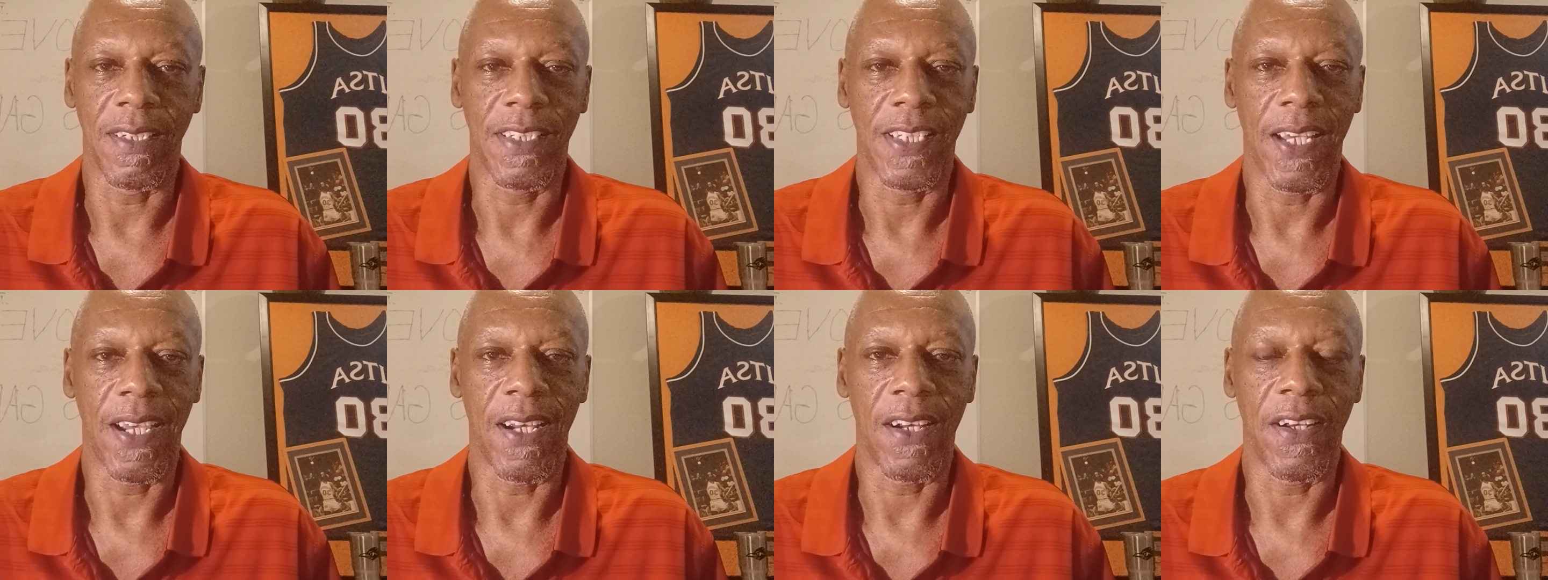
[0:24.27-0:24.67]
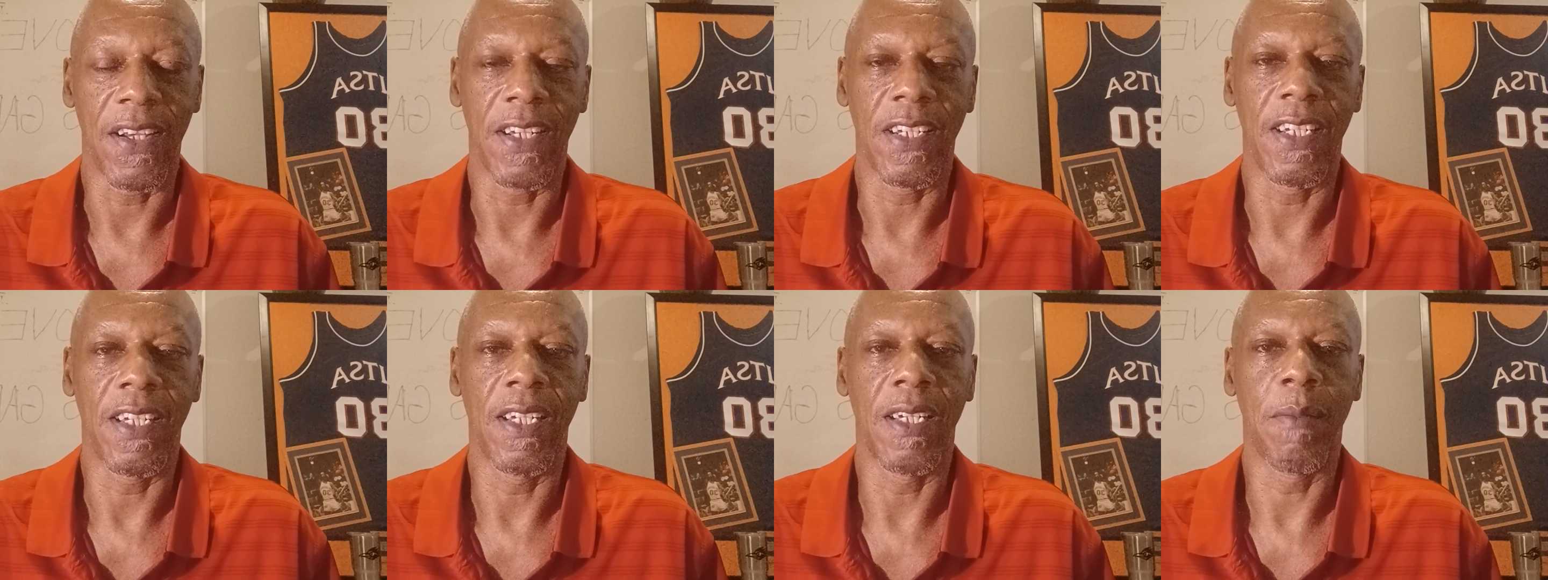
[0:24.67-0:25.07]
tear
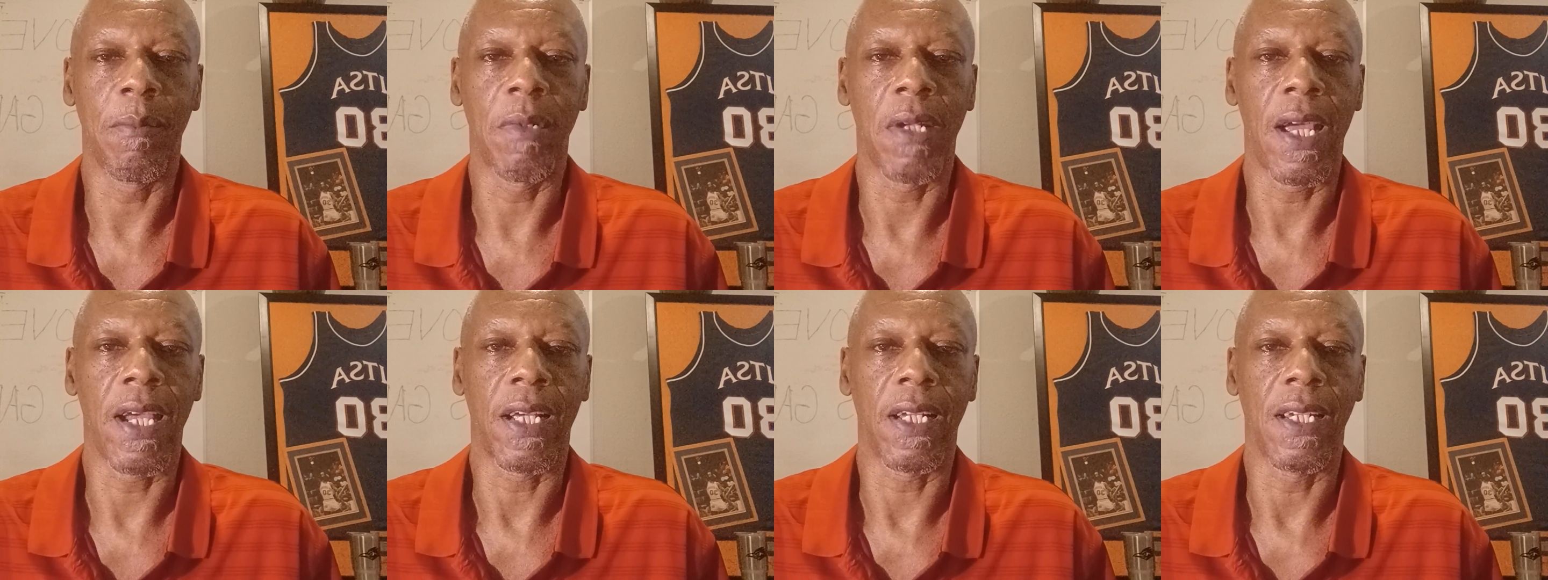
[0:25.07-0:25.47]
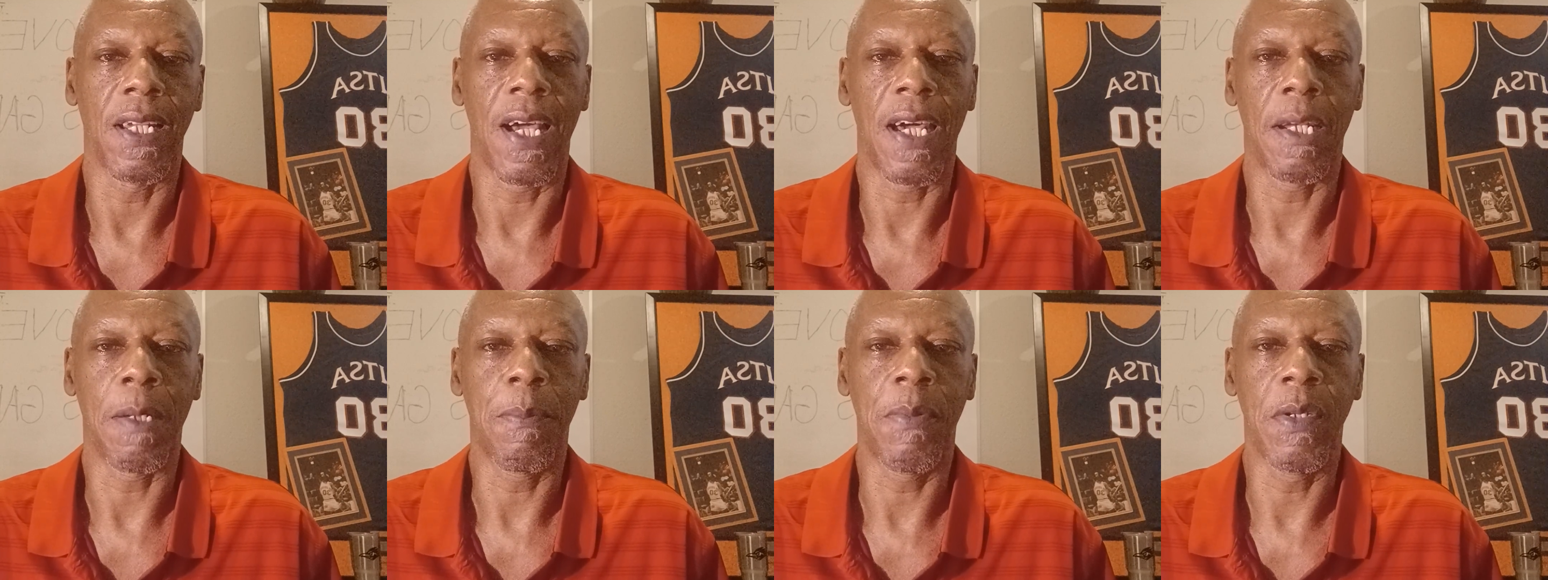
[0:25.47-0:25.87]
into him like a
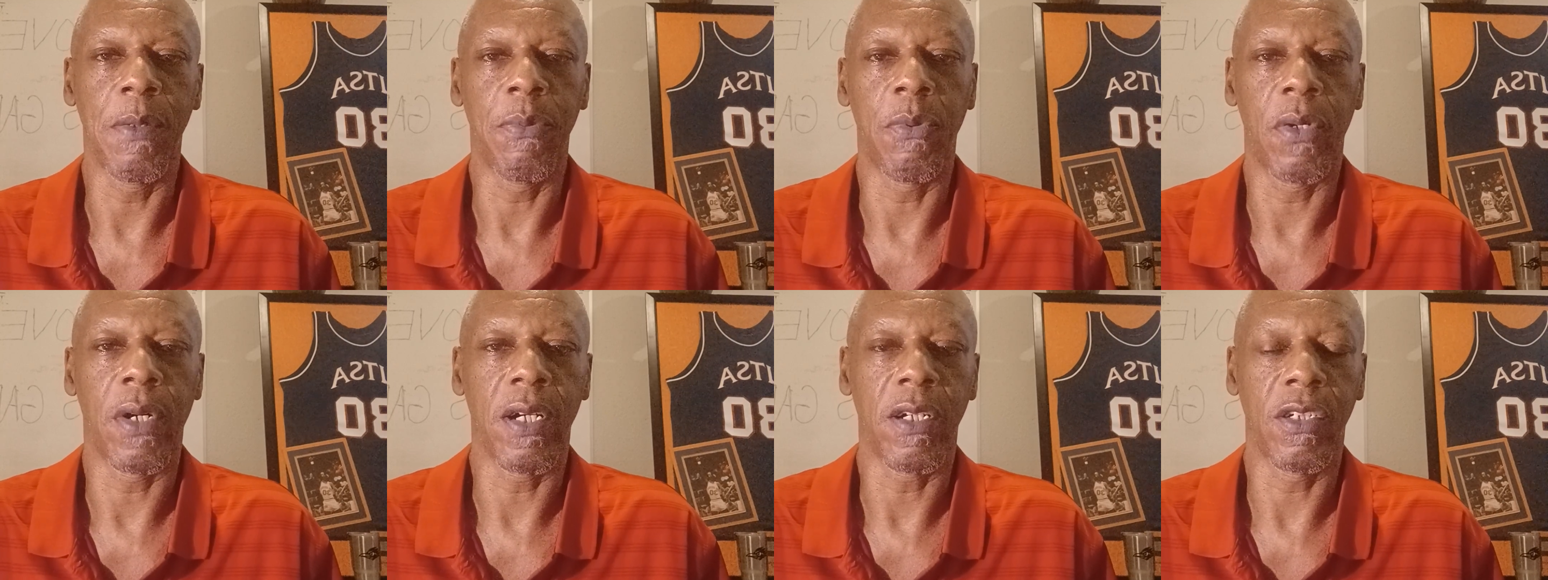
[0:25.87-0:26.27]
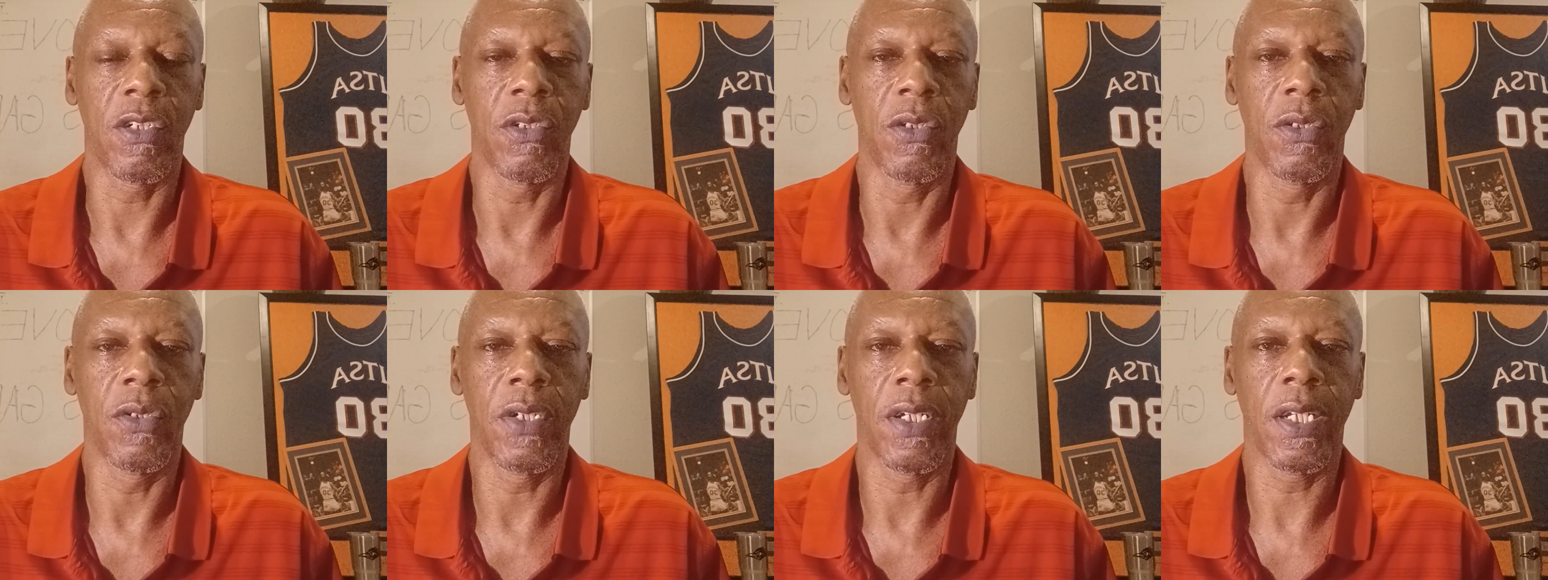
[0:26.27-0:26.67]
lot of people are
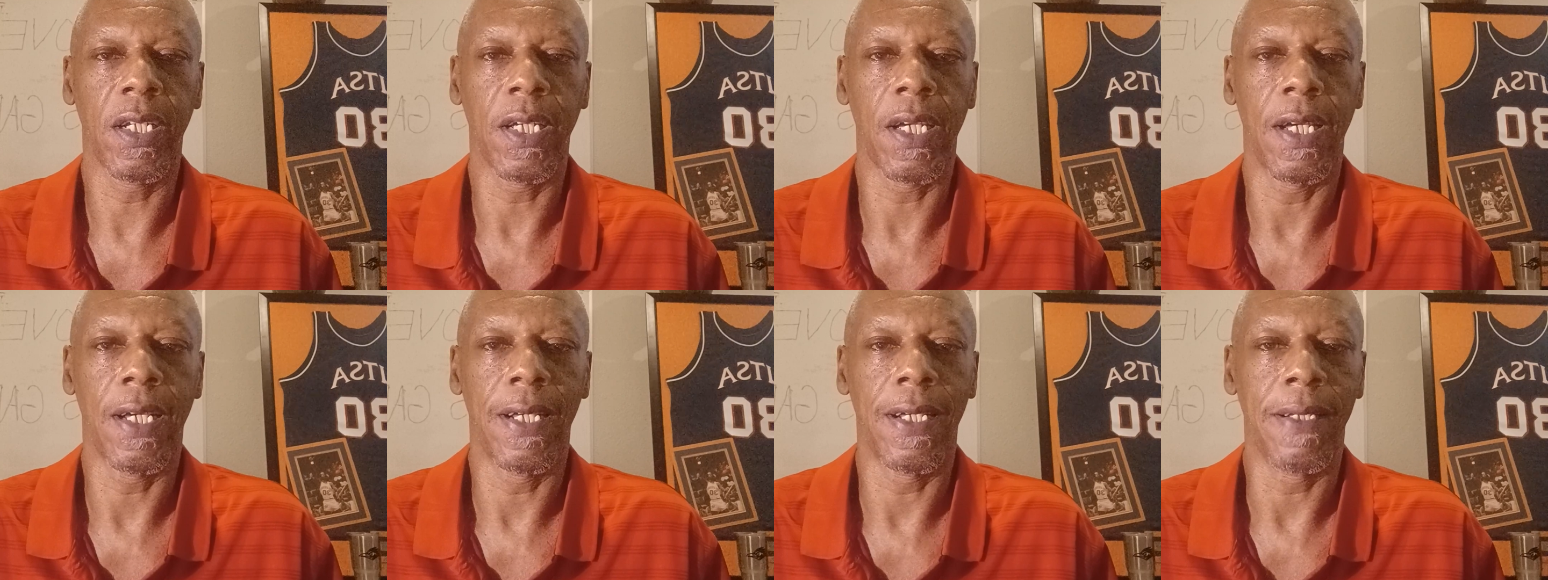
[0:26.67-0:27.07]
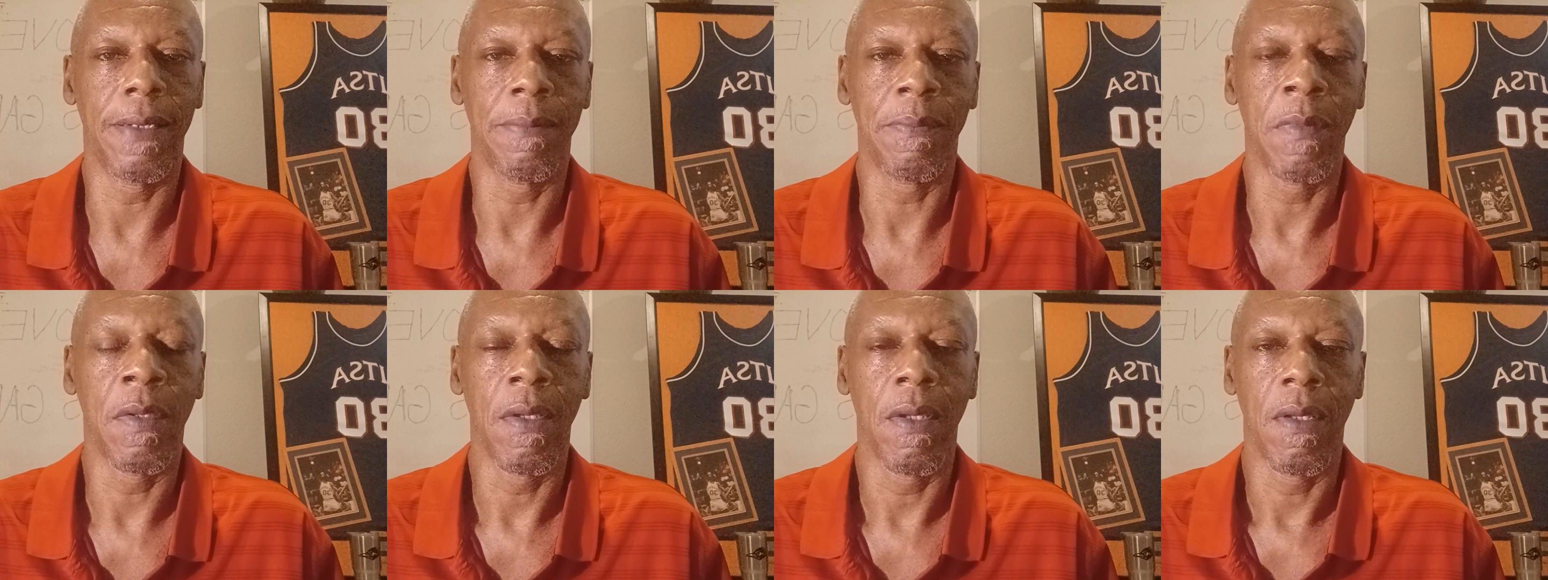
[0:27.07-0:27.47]

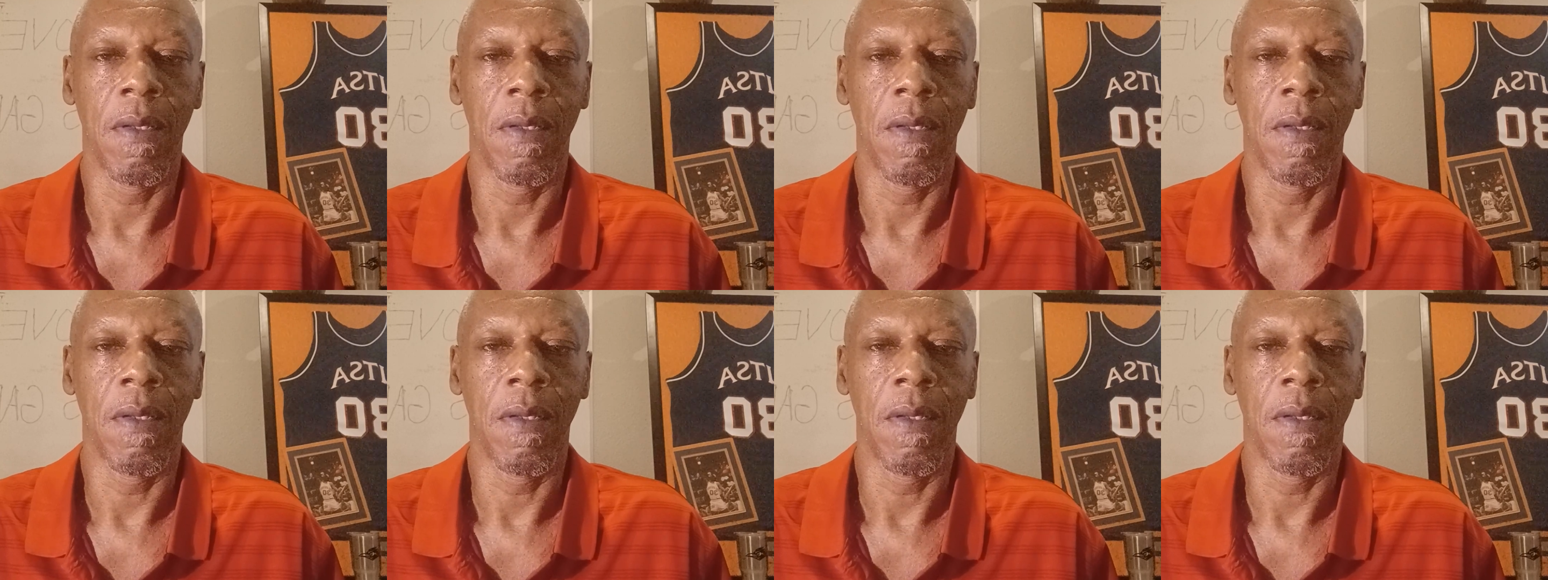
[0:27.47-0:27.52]
doing.